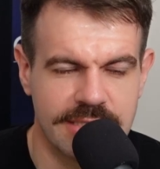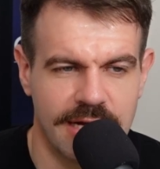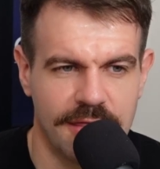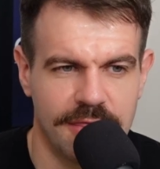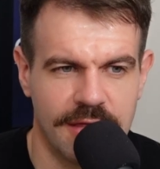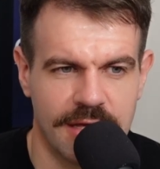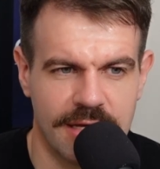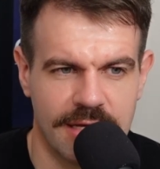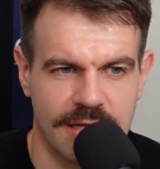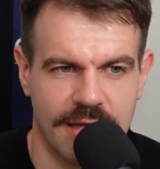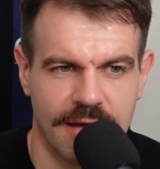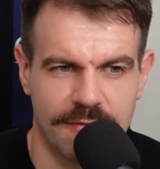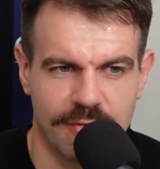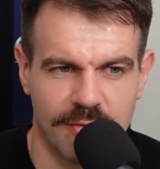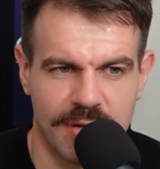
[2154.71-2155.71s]
that I think
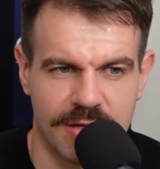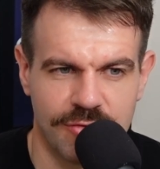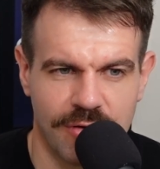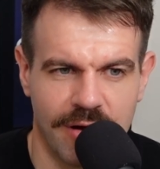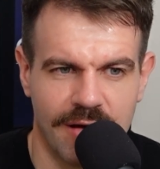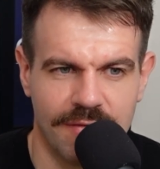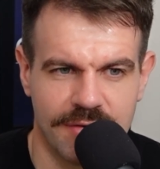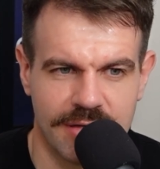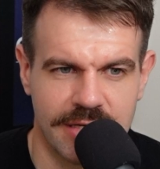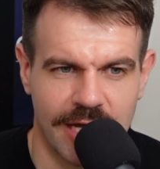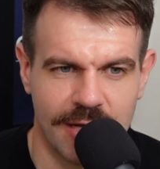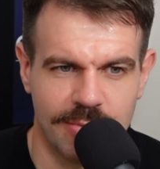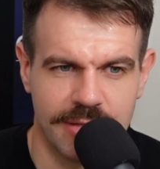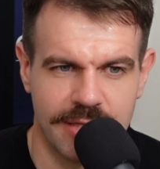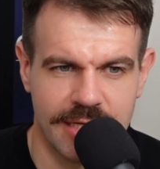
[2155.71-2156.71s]
like from a draft and
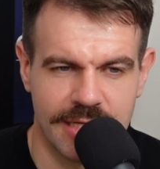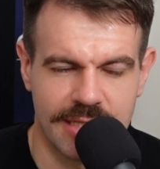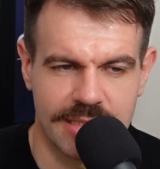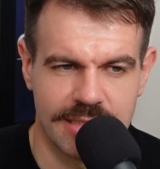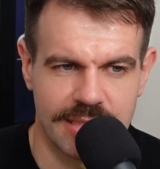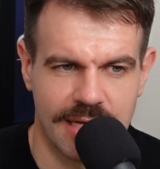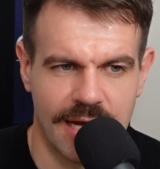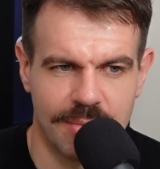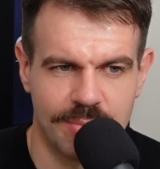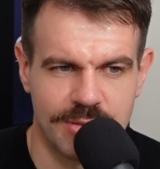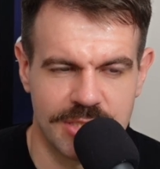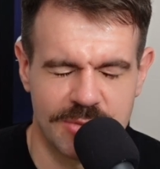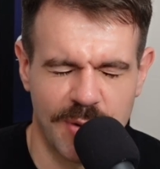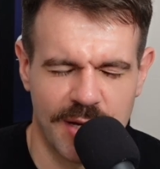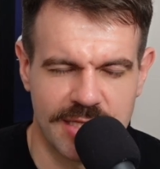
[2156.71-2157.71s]
keeper league uh,
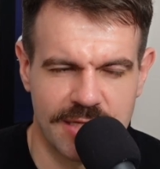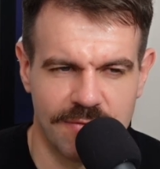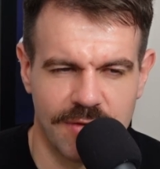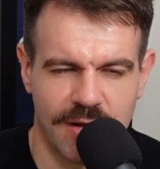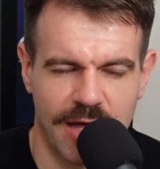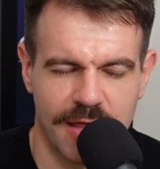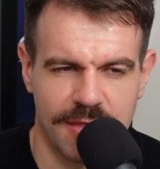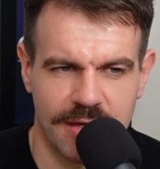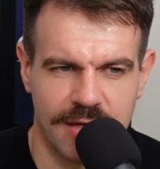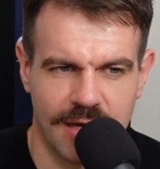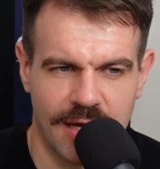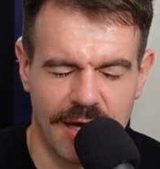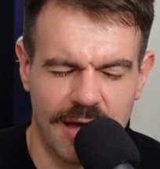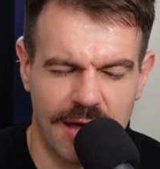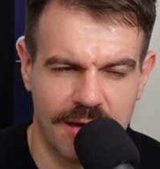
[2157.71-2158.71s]
perspective that I think
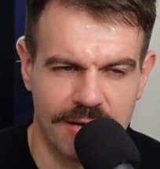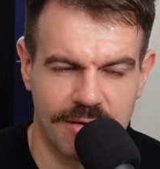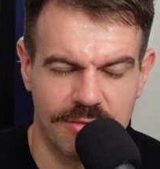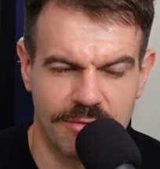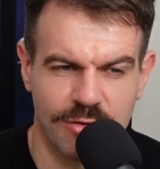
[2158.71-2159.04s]
uh,